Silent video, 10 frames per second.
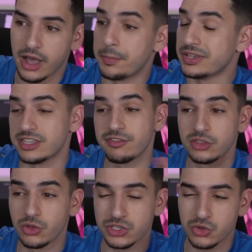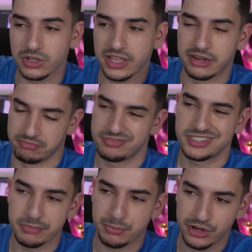Because even though the scoreline
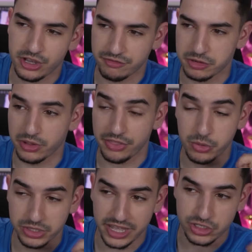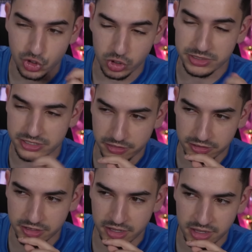seemed pretty comfortable, I think Wydad showed me something
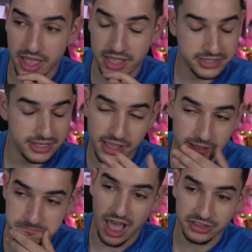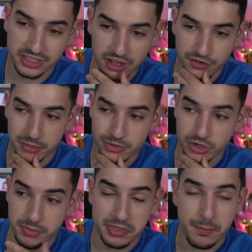today. And today, Al Hilal Real Madrid,
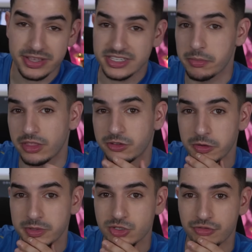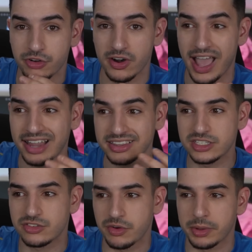maybe the best game of the tournament so far, at
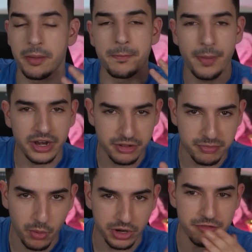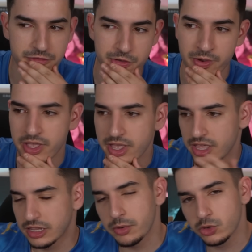least from a competitive point of view.
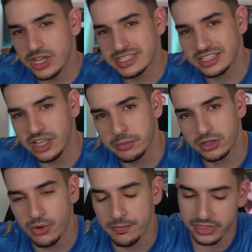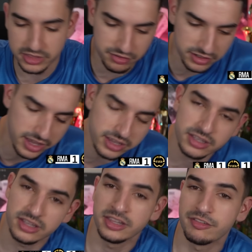Let me know what you guys think down below. Leave a like,
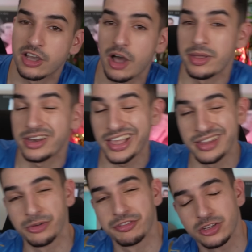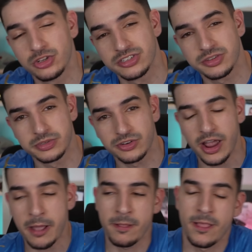leave a comment, and don't forget to
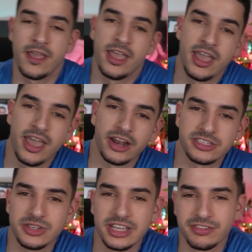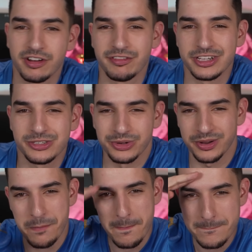subscribe. I'll see you guys very, very soon.
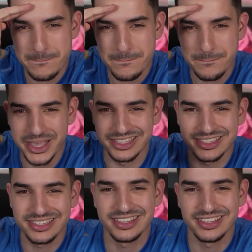Peace.